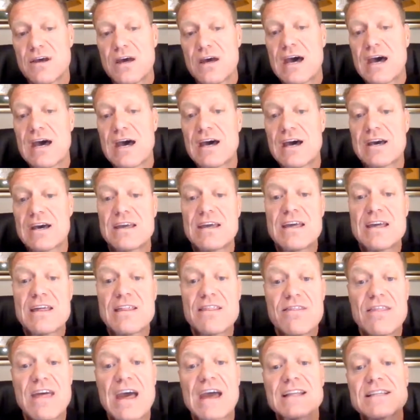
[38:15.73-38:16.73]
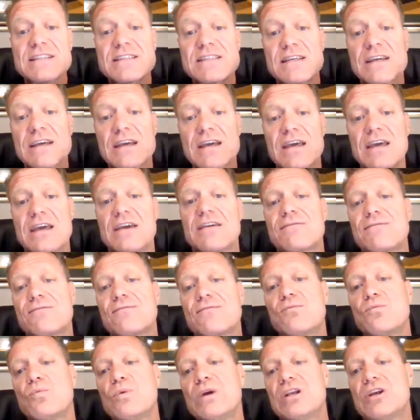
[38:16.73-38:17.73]
Right. That's if
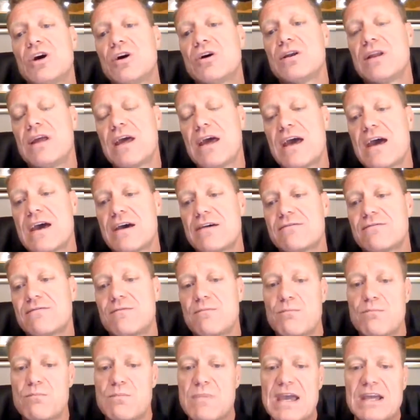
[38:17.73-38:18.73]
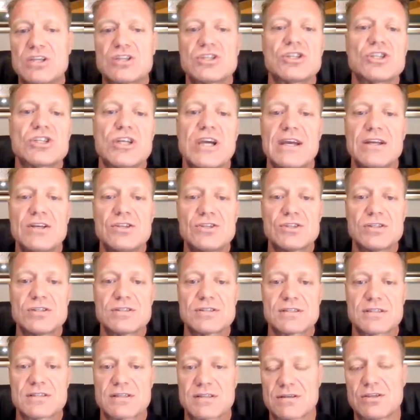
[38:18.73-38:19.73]
we don't have major
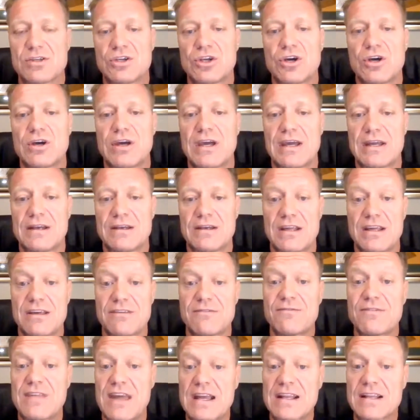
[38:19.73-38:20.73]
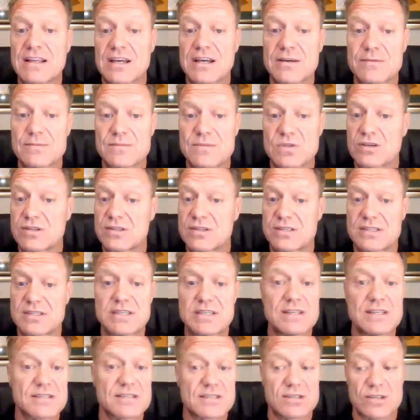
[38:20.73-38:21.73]
changes, and if that comes, we
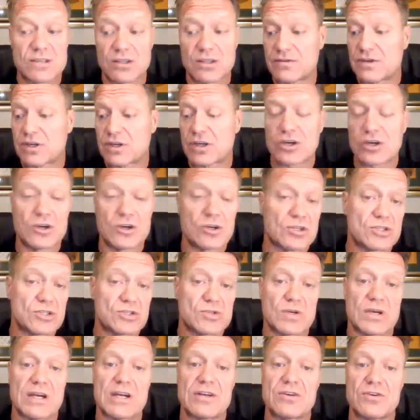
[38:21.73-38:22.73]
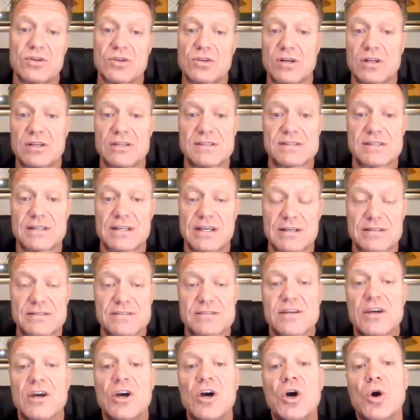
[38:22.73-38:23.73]
could see silver go to $100 an ounce.
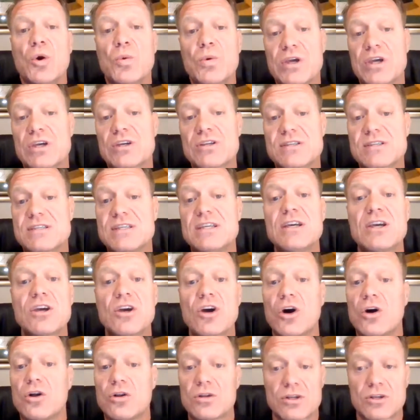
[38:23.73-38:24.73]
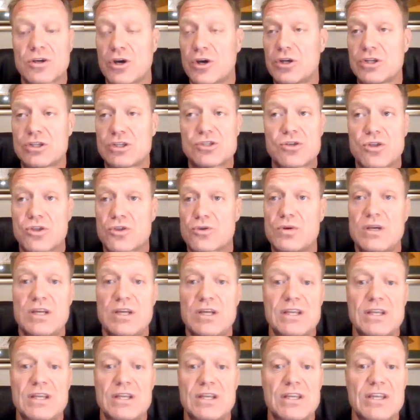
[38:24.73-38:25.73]
We could see gold going to
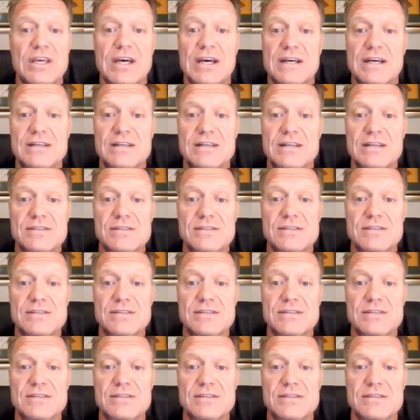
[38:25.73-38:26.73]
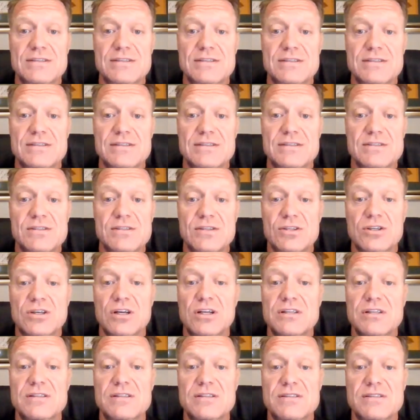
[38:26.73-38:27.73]

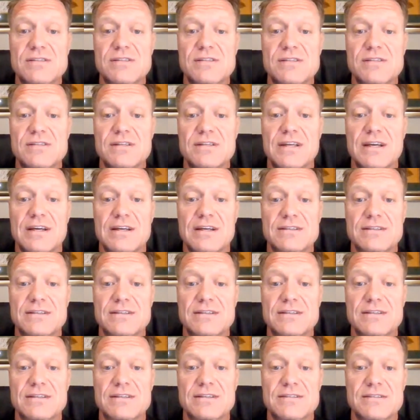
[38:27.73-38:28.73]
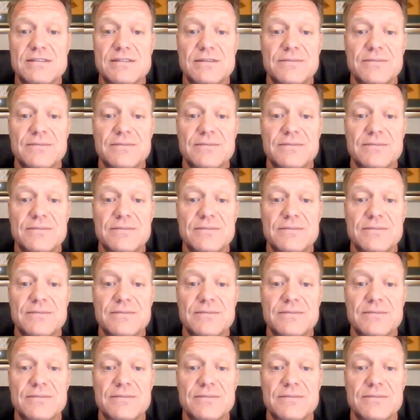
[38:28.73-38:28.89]
$3,000 an ounce.